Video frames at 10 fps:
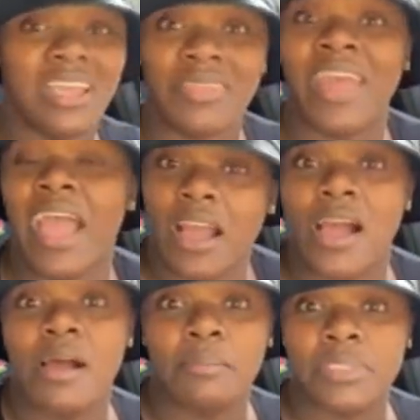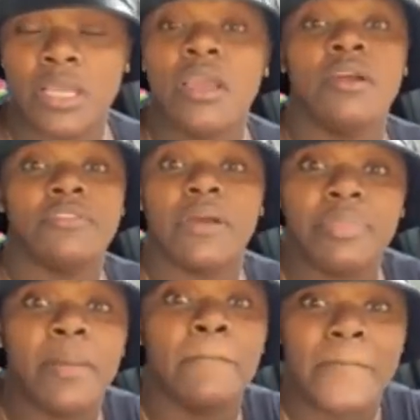That comes from
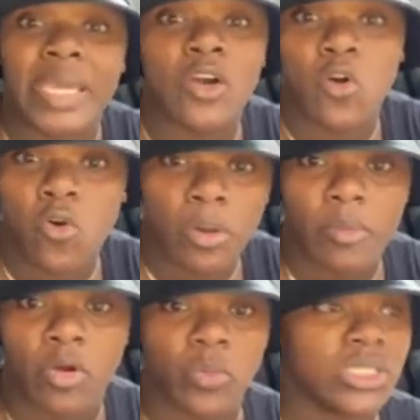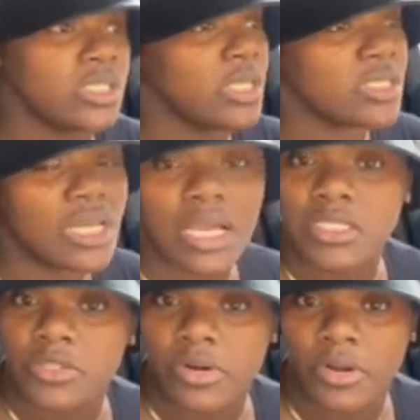the male hormone, which is
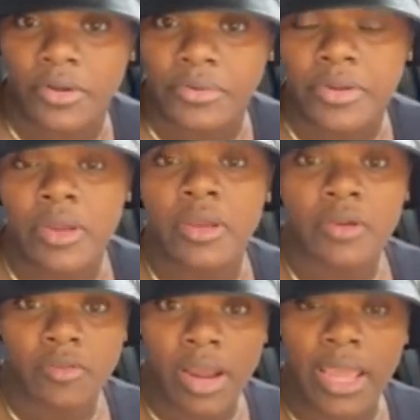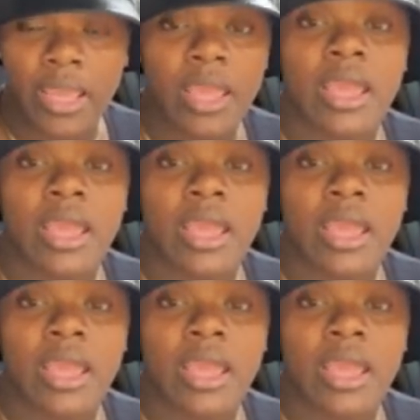testosterone, right?